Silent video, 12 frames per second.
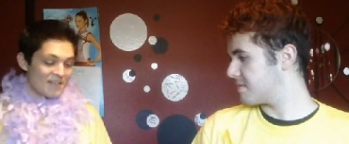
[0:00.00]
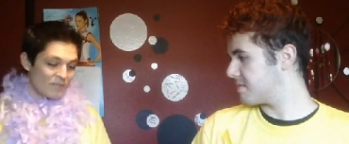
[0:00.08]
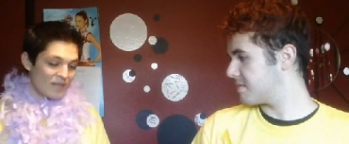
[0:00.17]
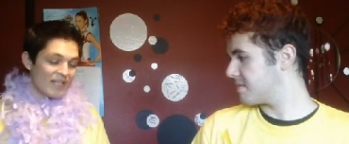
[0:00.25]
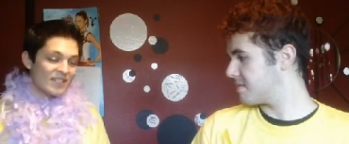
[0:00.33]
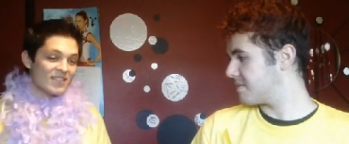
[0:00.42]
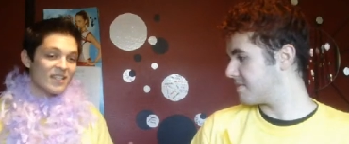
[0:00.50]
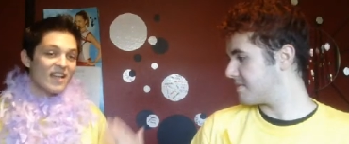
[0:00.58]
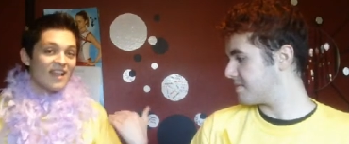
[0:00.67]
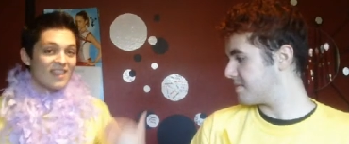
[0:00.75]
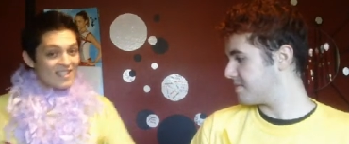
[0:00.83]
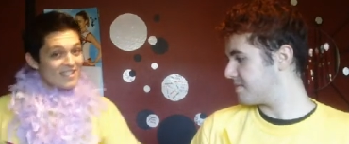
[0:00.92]
Speaker 1: them because
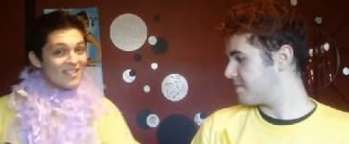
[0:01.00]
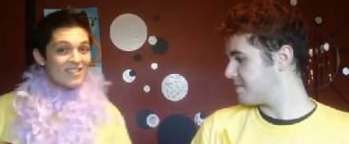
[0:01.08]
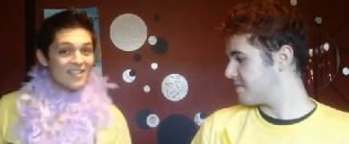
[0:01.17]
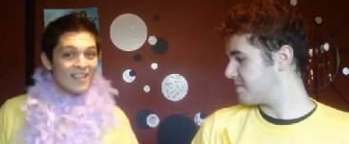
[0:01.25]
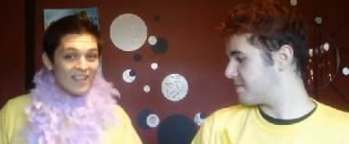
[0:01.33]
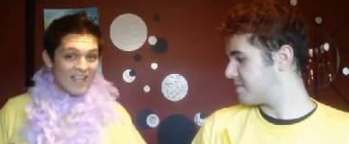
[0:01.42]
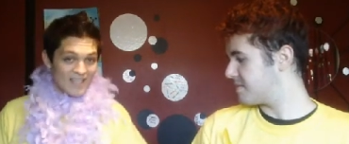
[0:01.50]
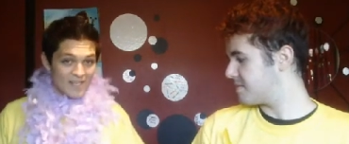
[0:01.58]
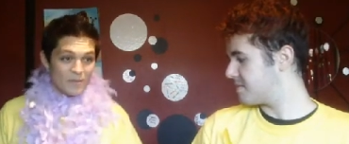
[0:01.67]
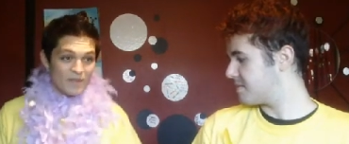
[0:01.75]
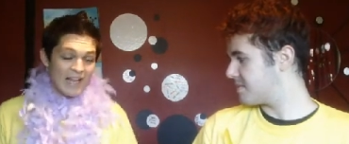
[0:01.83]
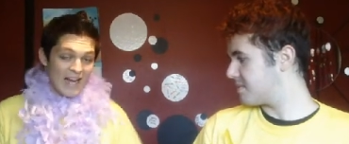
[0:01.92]
this is the
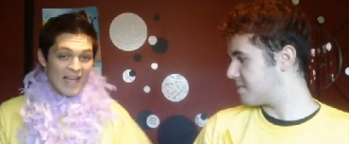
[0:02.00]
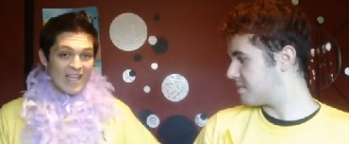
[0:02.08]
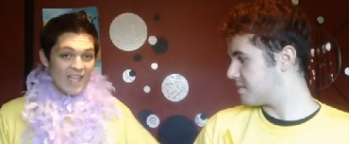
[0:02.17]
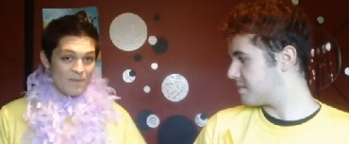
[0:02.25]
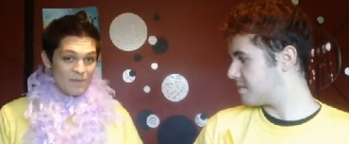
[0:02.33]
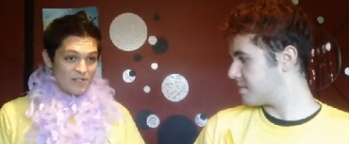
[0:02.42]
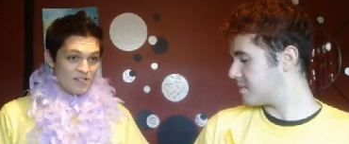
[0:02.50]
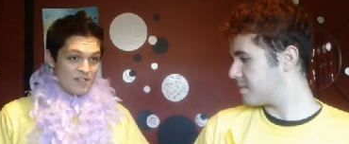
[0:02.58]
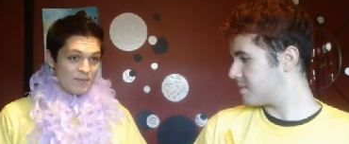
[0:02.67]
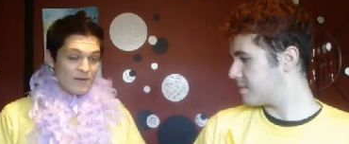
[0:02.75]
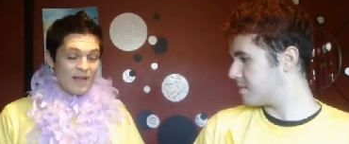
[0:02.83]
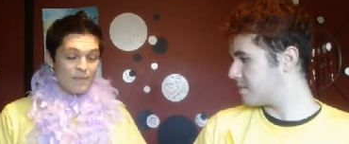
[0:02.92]
lineup that I came
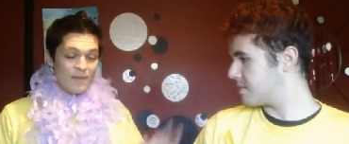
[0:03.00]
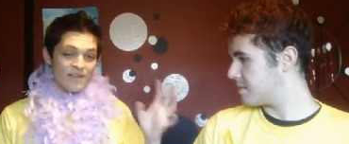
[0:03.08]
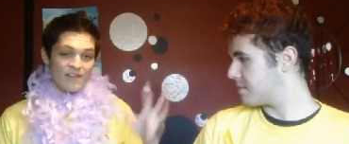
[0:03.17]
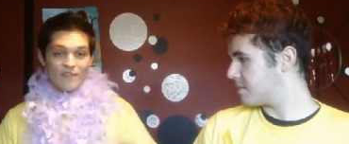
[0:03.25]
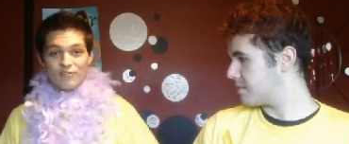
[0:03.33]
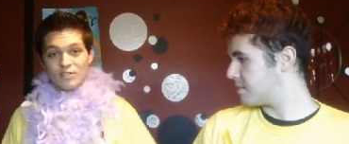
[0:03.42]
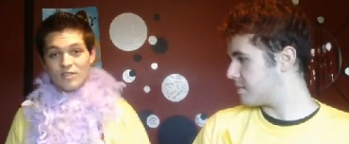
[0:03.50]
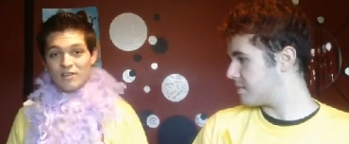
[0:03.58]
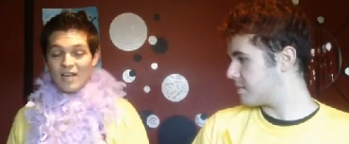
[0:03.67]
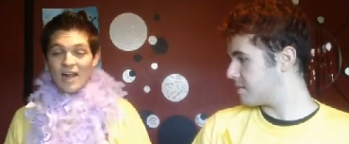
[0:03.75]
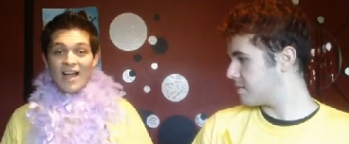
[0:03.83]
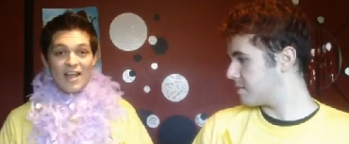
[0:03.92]
into. My very first
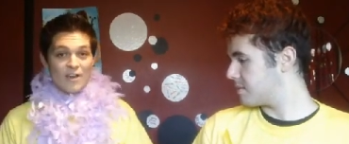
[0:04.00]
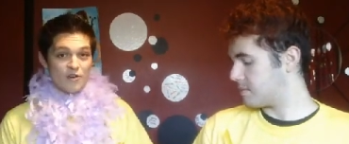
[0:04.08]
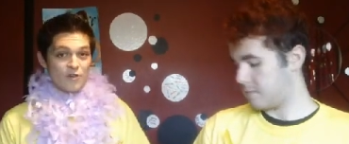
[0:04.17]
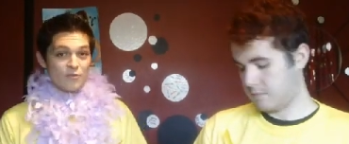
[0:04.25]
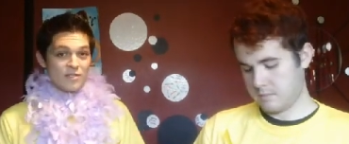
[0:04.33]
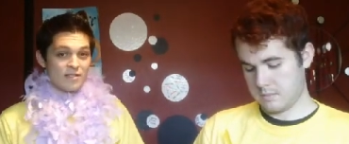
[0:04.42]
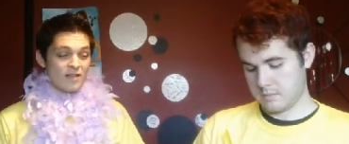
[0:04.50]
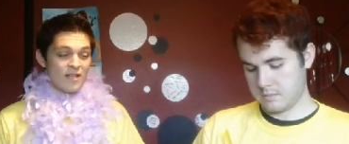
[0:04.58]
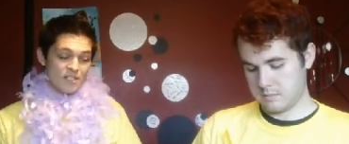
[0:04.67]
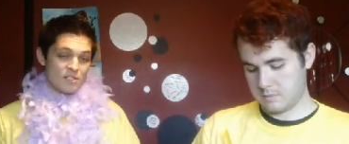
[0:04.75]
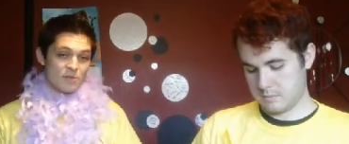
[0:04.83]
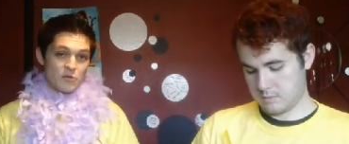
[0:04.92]
song that I heard was
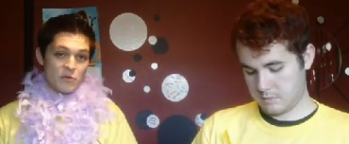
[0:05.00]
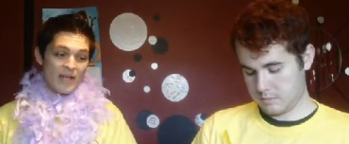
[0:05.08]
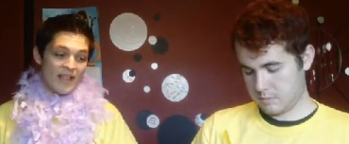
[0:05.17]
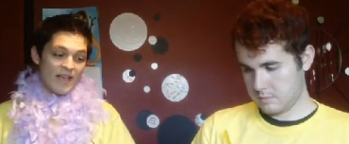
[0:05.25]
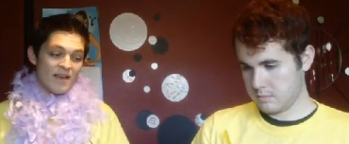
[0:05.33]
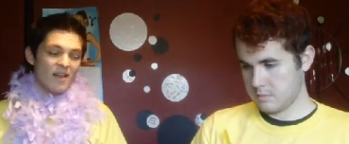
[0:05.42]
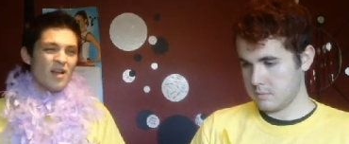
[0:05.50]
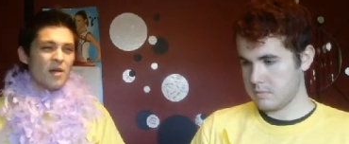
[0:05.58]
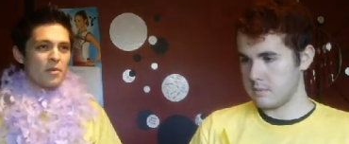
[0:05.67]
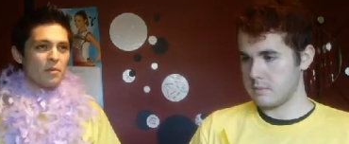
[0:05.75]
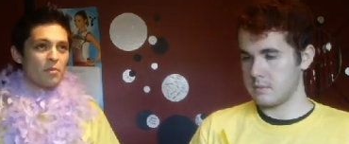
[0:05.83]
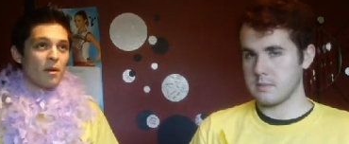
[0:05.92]
Kanashimi Twilight,
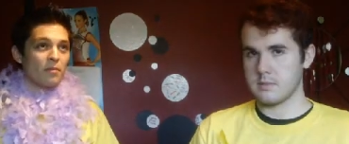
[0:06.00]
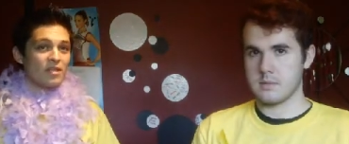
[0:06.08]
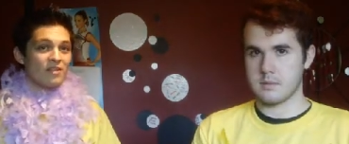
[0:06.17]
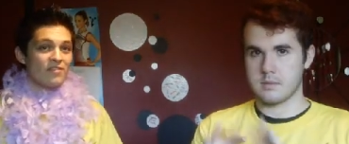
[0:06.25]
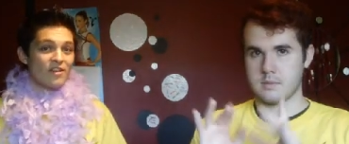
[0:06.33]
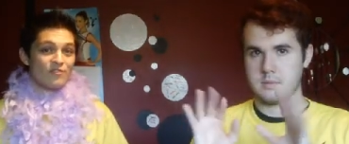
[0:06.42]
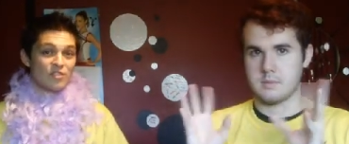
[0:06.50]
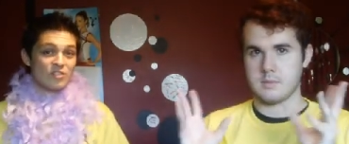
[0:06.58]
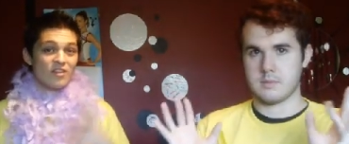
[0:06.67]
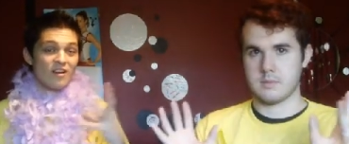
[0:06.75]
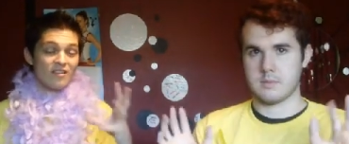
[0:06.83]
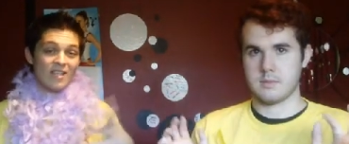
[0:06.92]
but probably the very
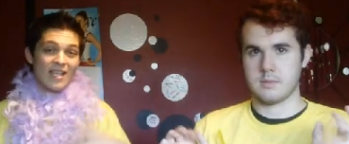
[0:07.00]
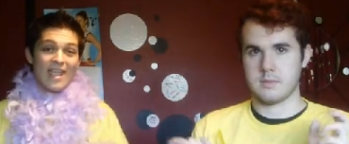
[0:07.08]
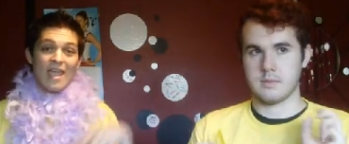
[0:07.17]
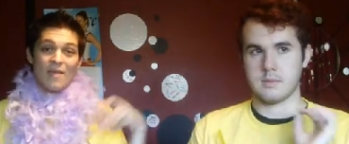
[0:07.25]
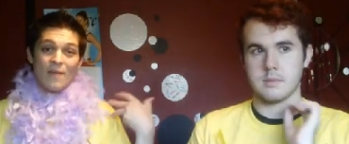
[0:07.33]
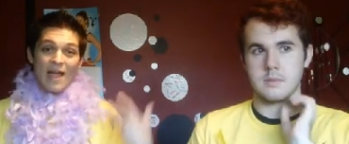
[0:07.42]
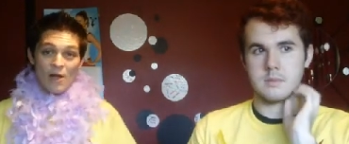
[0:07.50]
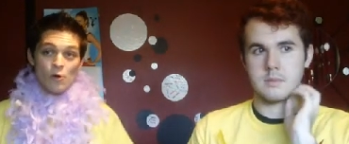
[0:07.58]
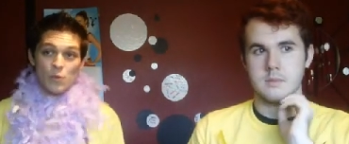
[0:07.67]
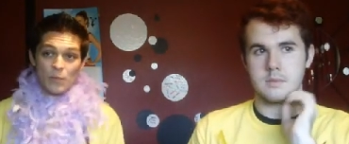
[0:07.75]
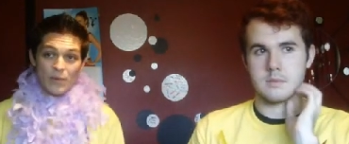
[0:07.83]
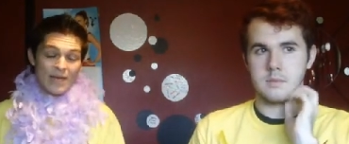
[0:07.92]
first song that came
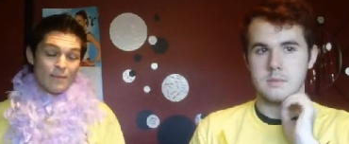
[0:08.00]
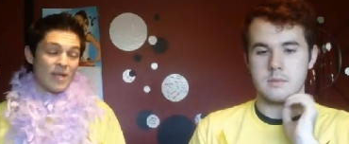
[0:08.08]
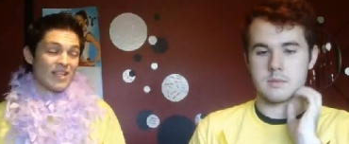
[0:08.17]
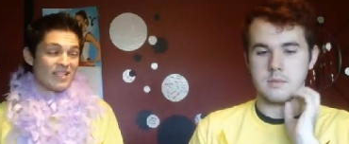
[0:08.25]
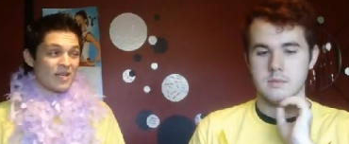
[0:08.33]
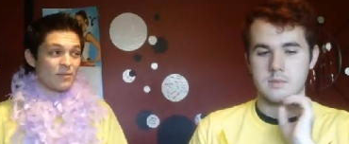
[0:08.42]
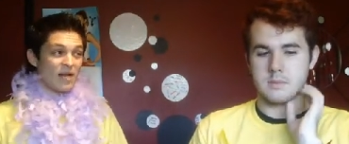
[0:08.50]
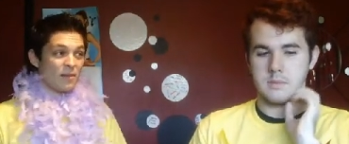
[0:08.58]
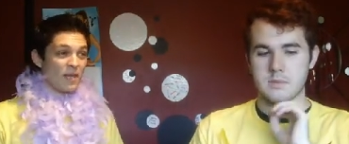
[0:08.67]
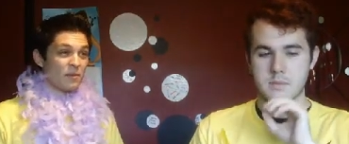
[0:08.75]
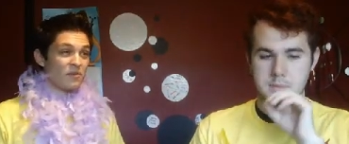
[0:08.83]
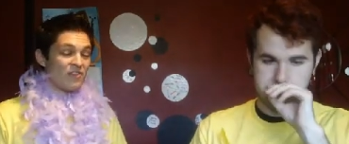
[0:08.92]
out by the time that
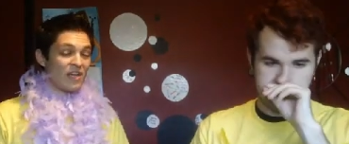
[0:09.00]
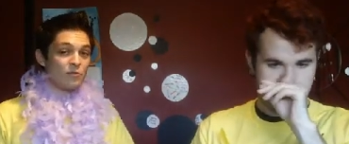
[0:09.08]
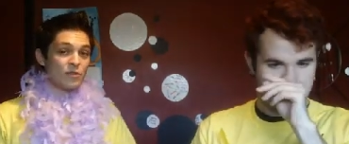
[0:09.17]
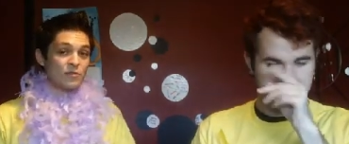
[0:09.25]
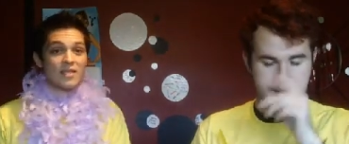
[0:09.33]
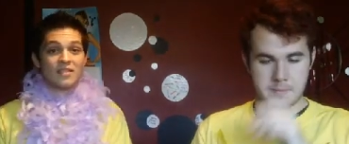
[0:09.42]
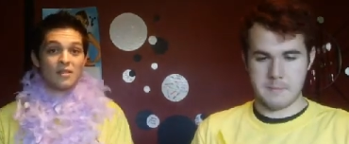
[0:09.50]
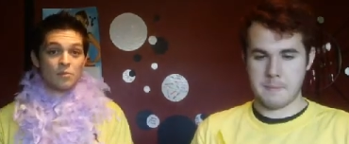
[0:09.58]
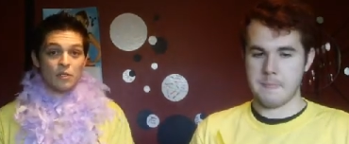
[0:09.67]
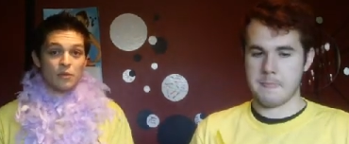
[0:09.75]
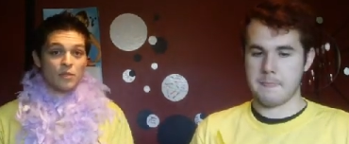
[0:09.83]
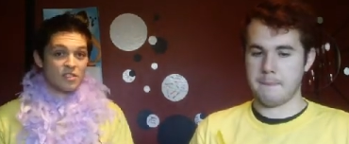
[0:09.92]
I became a fan was
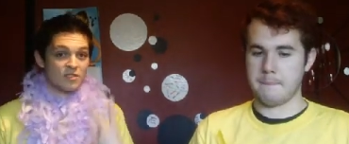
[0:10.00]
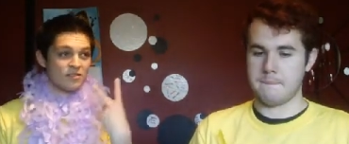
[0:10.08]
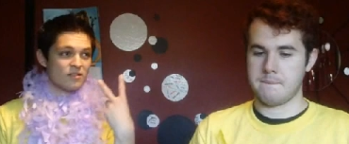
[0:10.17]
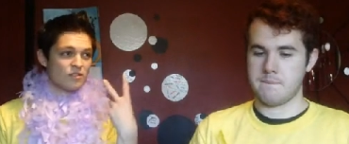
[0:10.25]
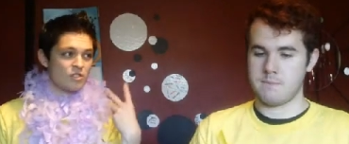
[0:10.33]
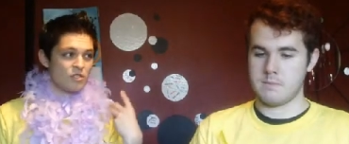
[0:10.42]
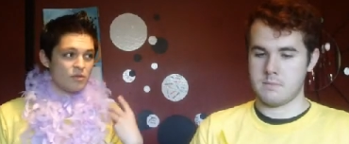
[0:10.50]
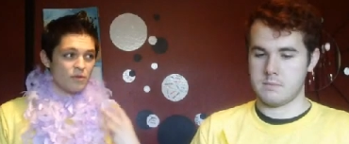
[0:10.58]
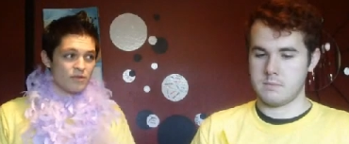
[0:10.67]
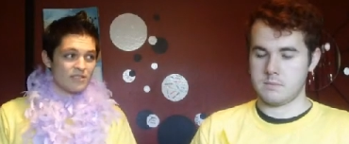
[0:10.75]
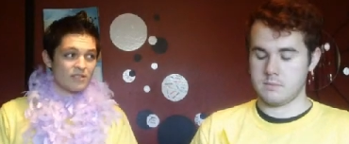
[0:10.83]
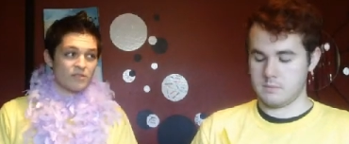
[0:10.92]
Resonant Blue, which is 2
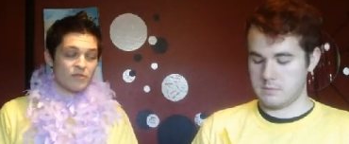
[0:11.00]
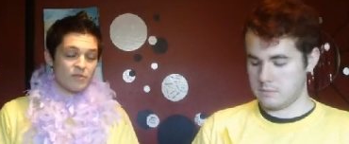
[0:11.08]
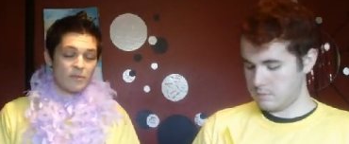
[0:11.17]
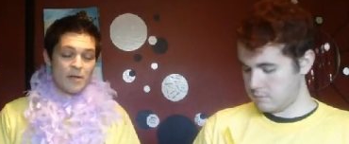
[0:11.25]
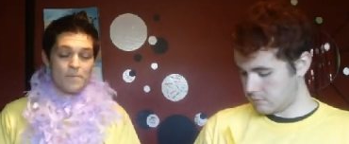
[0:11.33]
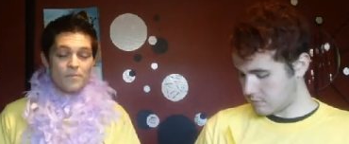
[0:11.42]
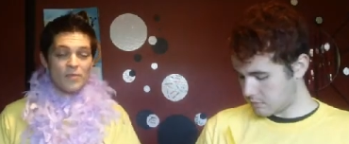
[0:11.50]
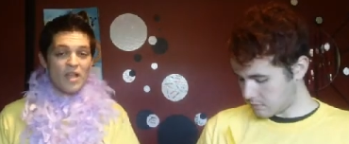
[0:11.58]
or 3 singles from now.